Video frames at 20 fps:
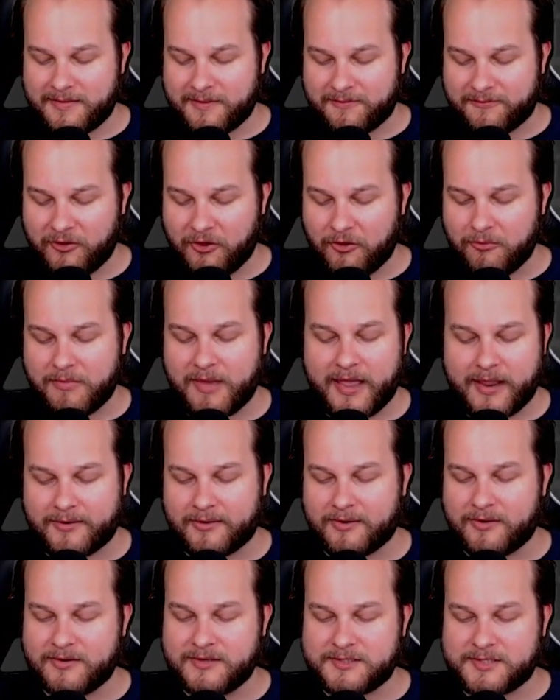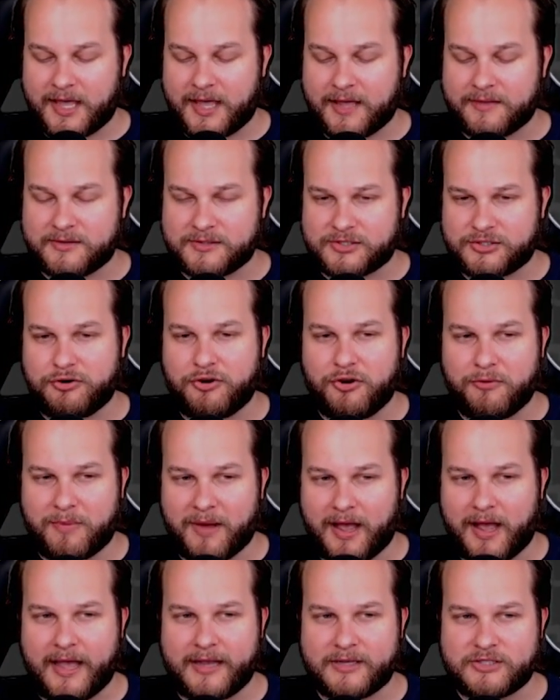filmmakers and the studio
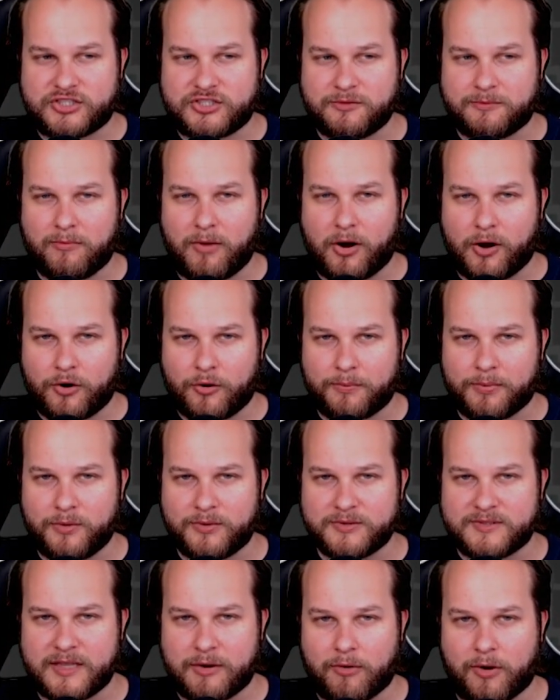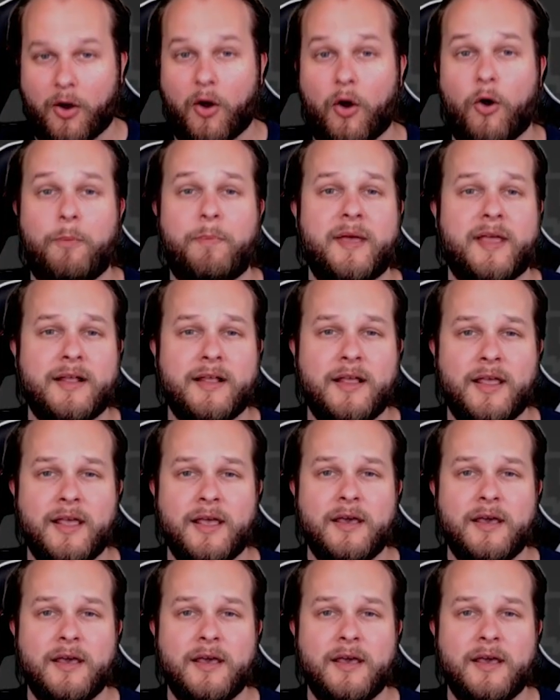behind Super Mario Bros., they were hoping